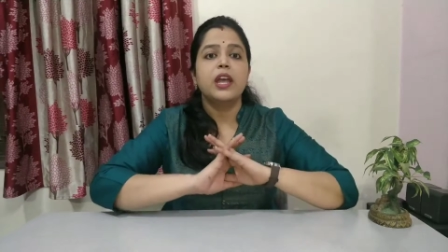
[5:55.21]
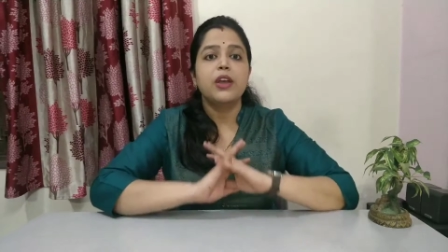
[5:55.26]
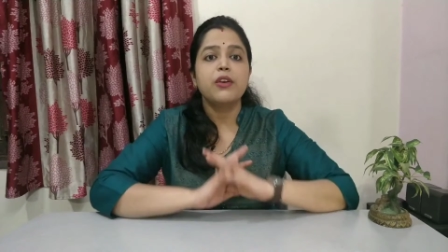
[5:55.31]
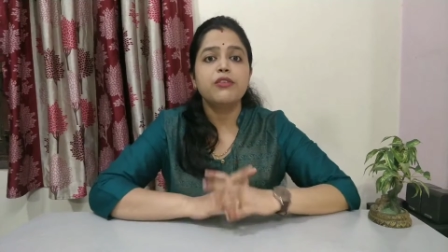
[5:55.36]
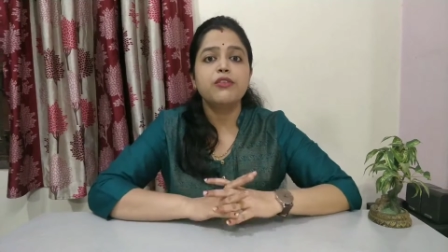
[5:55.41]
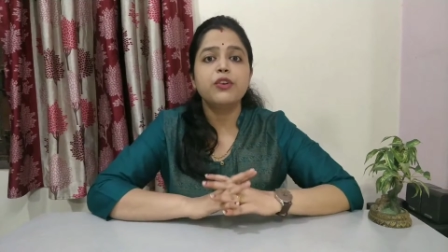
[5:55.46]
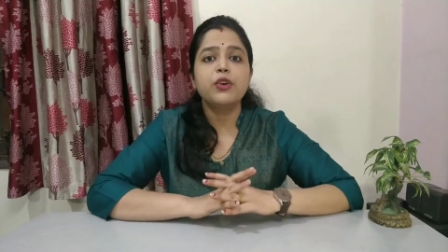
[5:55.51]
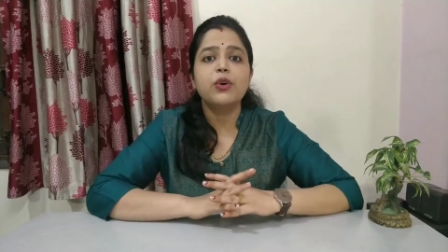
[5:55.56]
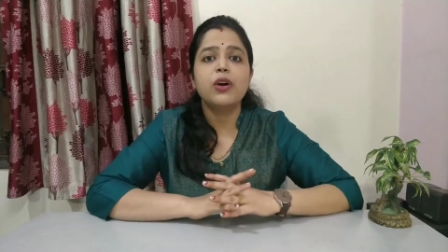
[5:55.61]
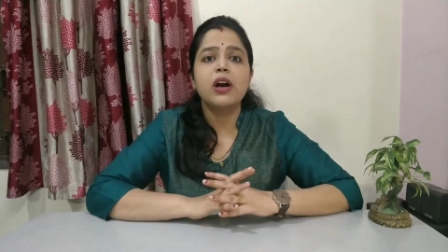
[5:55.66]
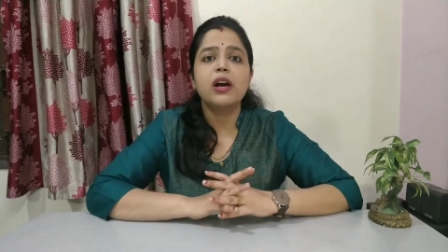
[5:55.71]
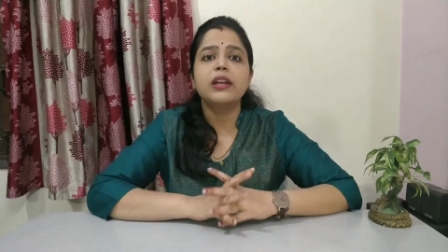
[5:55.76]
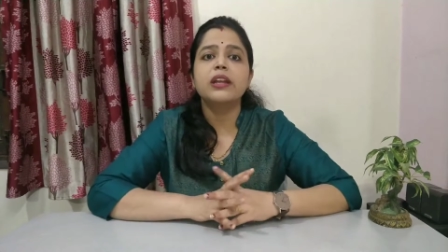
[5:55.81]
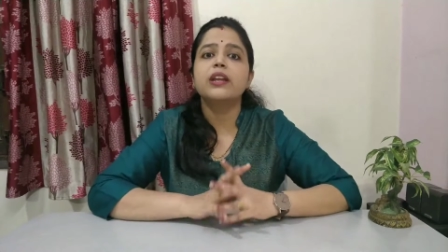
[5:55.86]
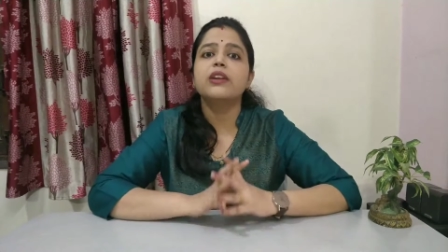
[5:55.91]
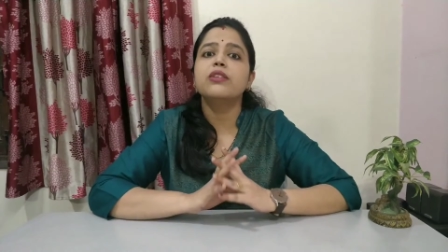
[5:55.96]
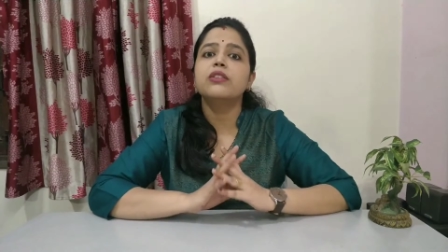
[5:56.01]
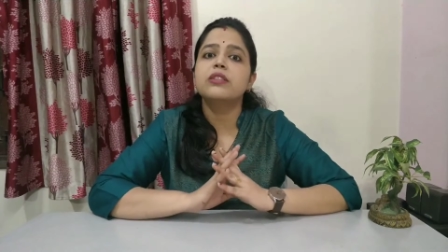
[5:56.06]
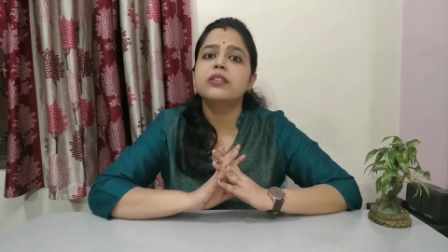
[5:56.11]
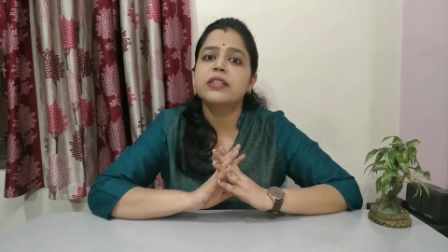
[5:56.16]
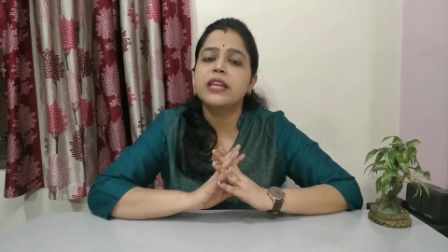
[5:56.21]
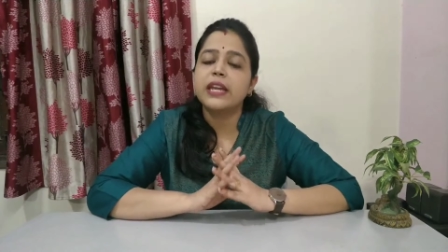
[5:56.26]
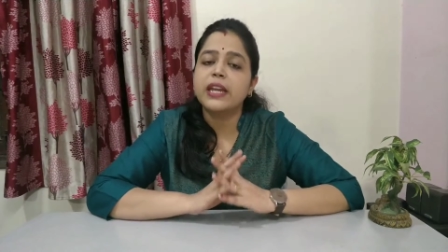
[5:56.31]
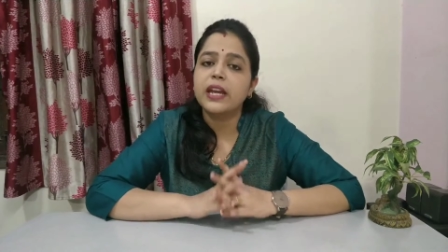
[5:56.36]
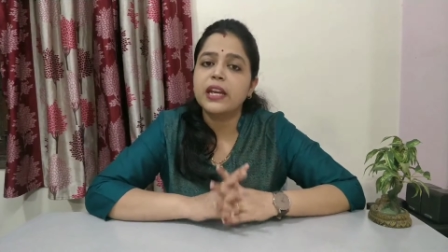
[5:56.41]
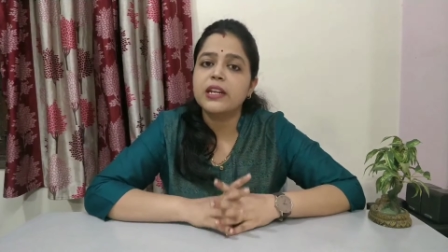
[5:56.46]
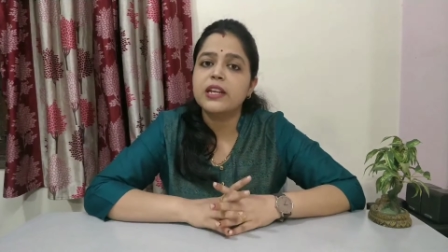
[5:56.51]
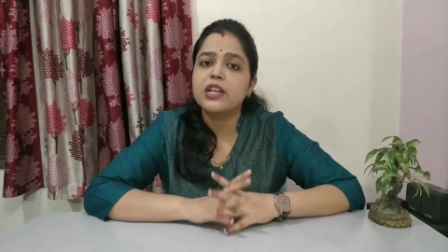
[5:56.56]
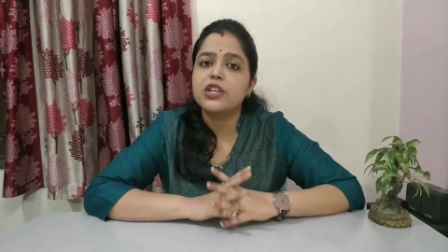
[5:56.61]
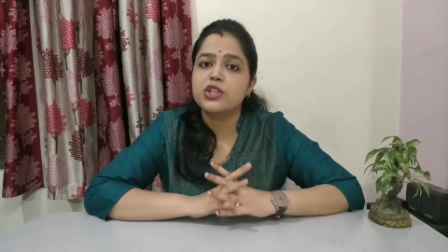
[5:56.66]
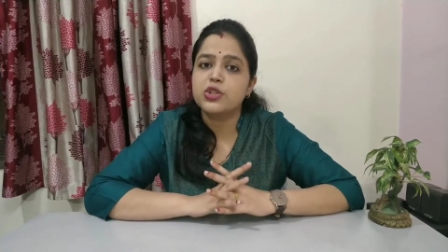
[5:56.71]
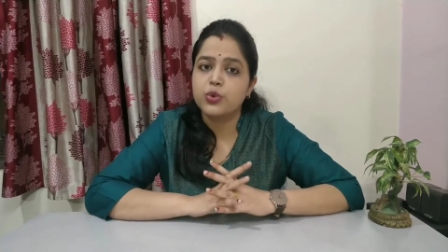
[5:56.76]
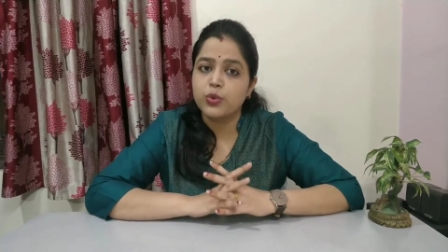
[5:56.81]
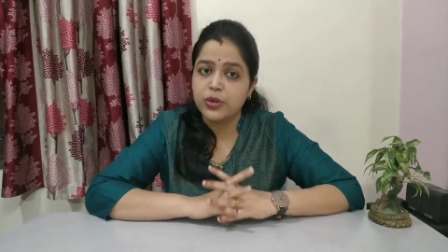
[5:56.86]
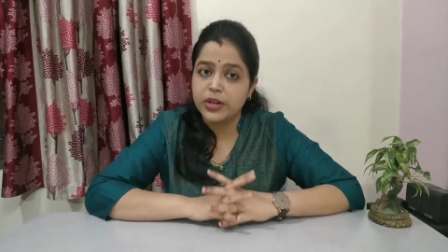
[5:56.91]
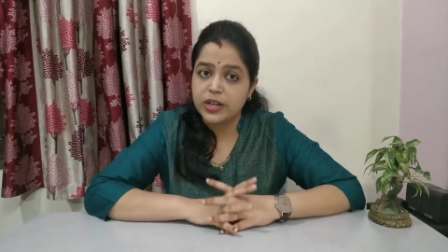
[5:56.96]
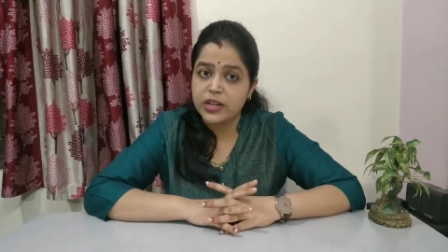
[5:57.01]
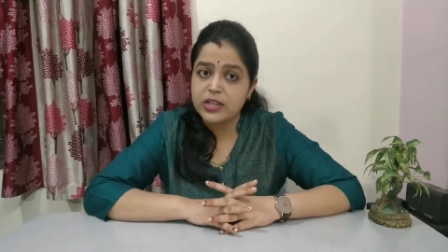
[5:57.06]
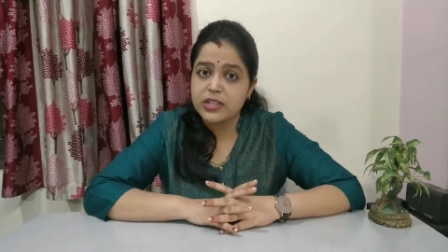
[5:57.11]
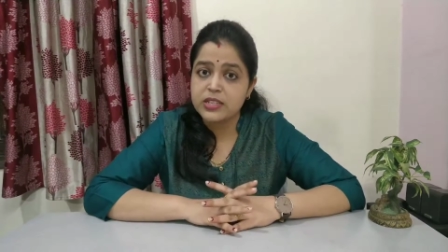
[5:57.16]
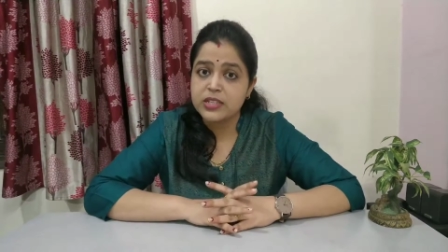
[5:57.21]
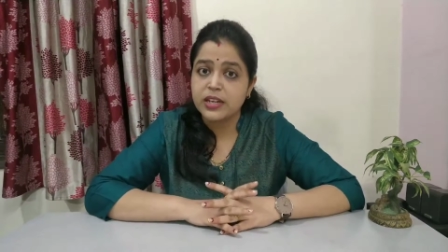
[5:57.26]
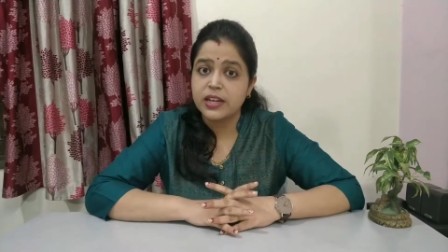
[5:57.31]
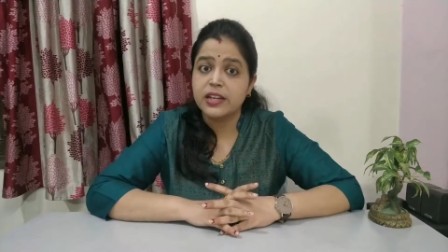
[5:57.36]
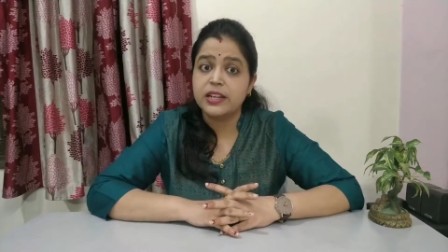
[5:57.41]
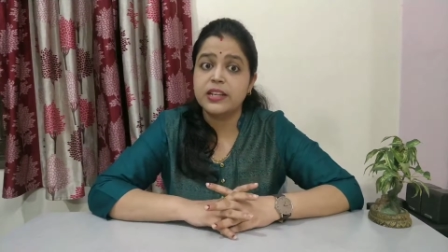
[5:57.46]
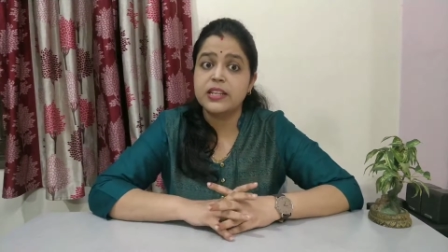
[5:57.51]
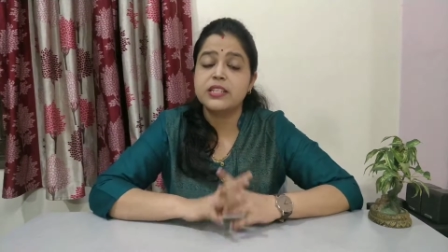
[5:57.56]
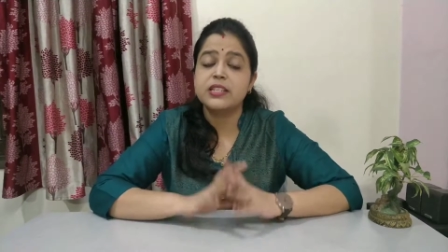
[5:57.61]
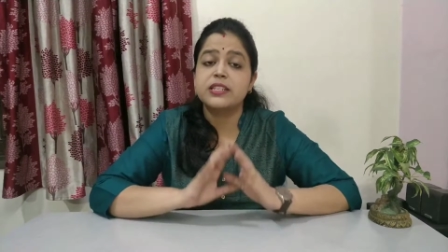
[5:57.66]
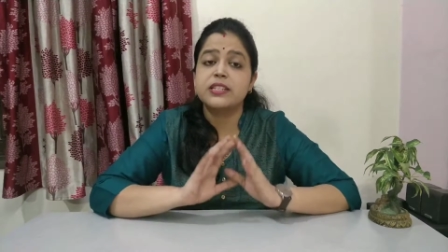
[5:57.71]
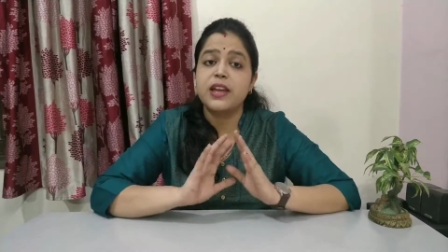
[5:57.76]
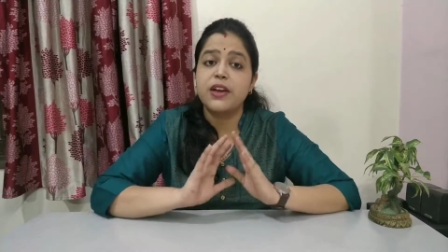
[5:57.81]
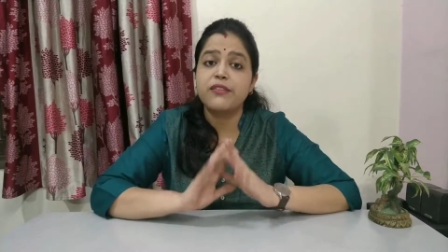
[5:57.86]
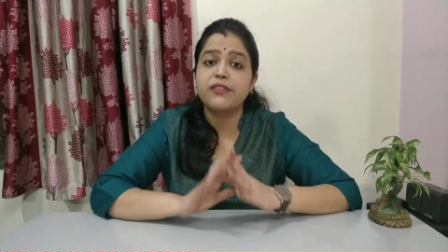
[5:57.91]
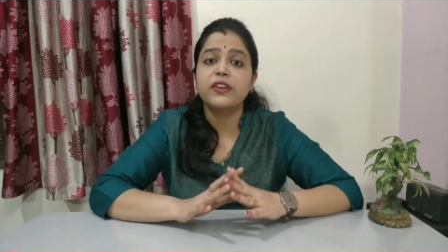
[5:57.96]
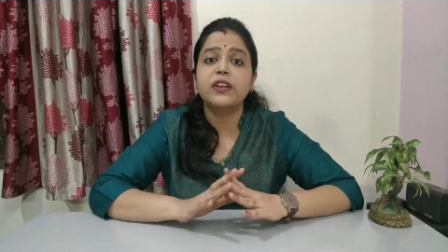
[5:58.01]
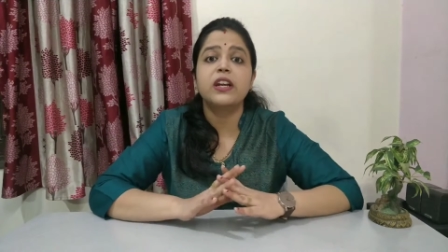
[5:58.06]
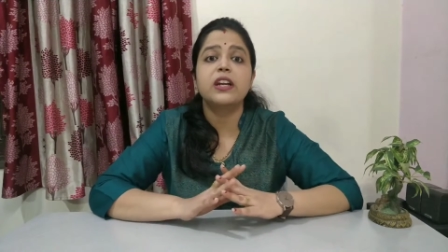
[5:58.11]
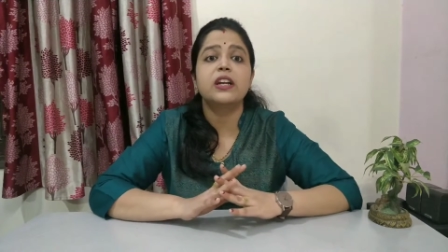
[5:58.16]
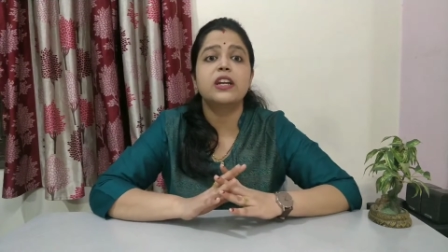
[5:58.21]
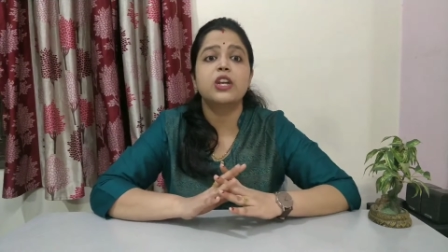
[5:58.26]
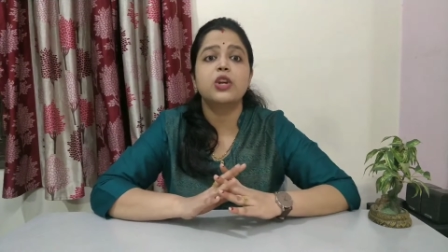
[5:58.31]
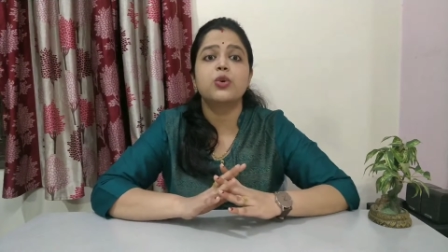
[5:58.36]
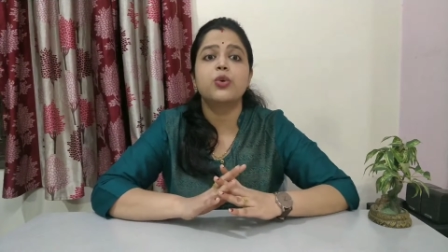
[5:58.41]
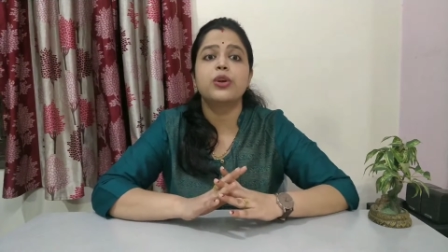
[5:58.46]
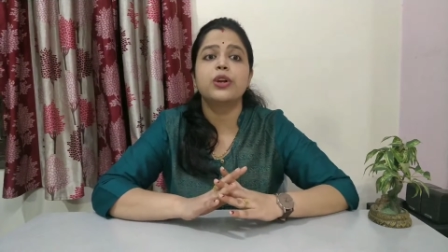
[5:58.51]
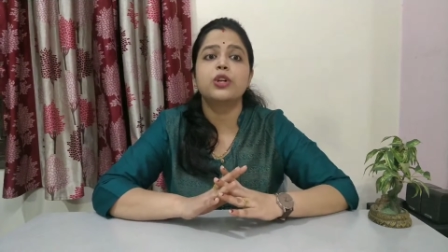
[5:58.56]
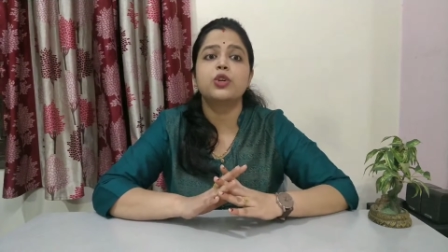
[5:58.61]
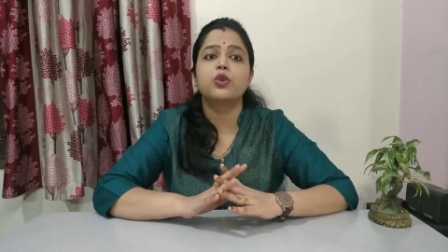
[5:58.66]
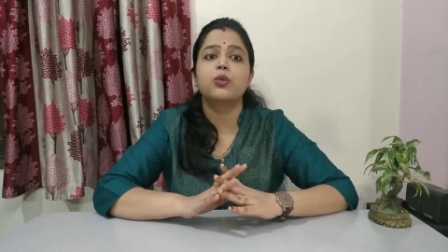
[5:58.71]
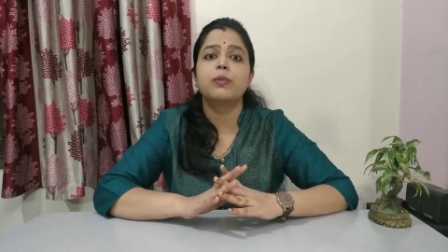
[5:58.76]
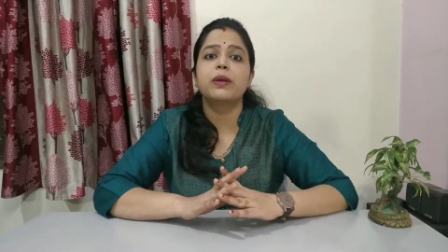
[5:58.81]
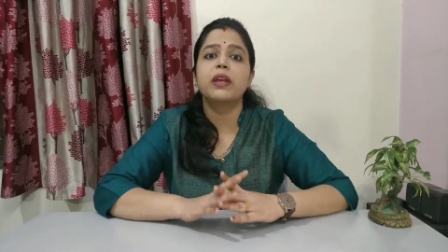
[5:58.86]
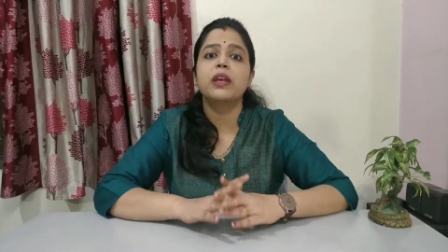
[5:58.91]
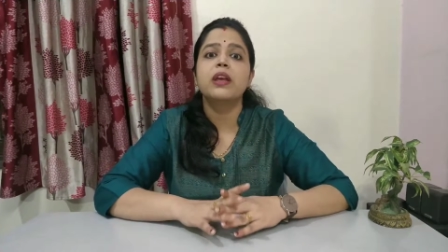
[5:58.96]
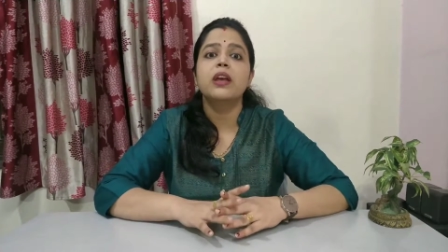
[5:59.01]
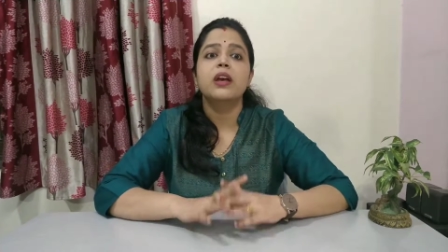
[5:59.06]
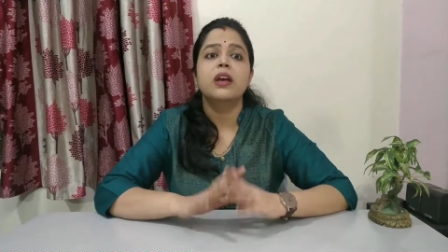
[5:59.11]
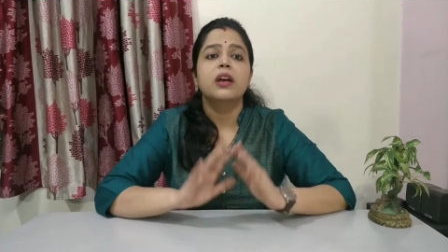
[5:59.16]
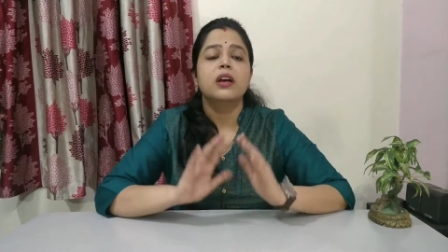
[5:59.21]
If you are in second year students, it is definitely going to be